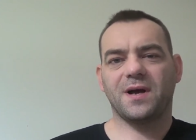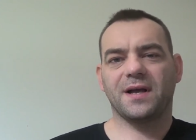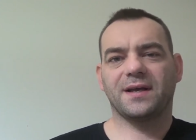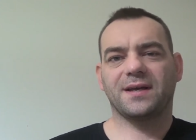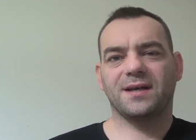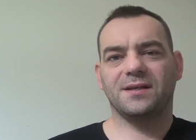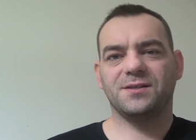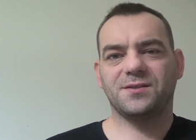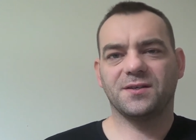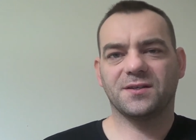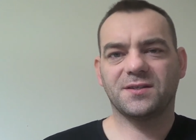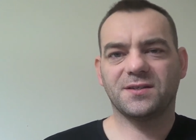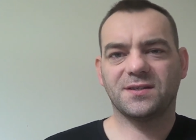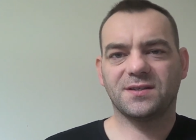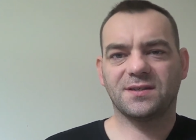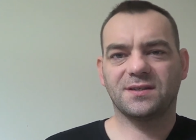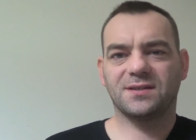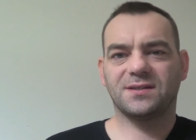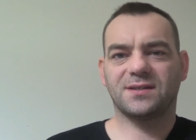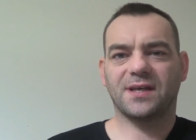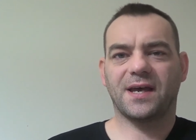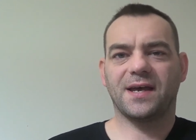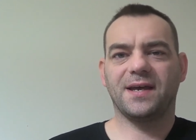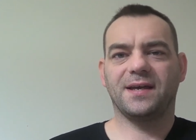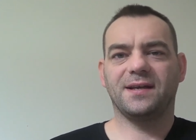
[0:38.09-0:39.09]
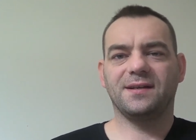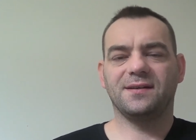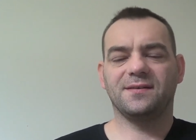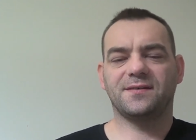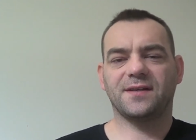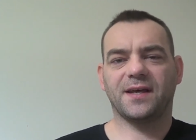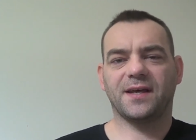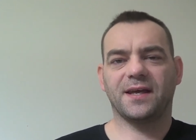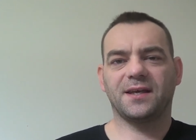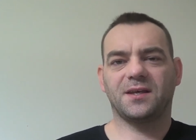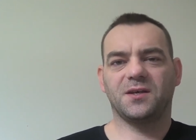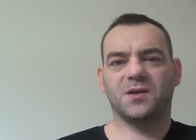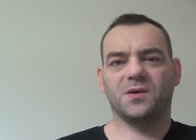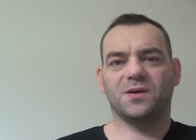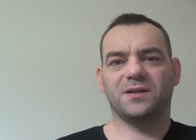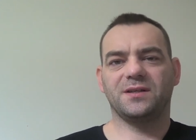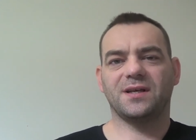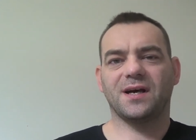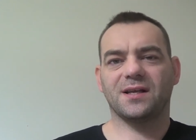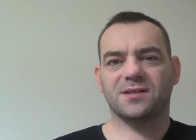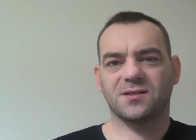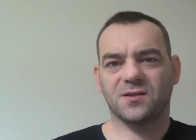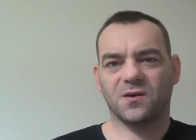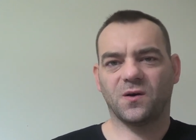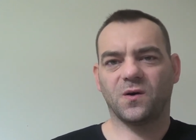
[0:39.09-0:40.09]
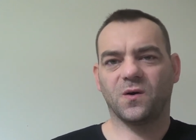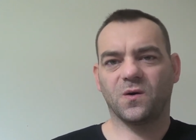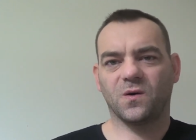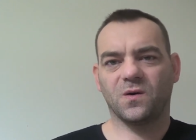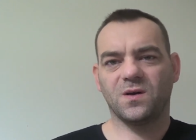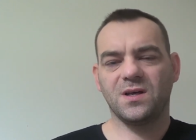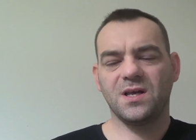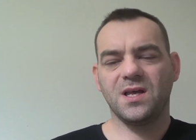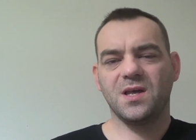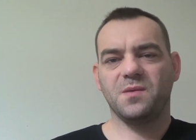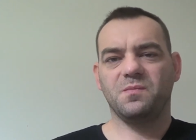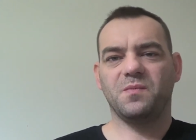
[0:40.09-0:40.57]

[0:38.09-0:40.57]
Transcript: I can just say thank you and that's all.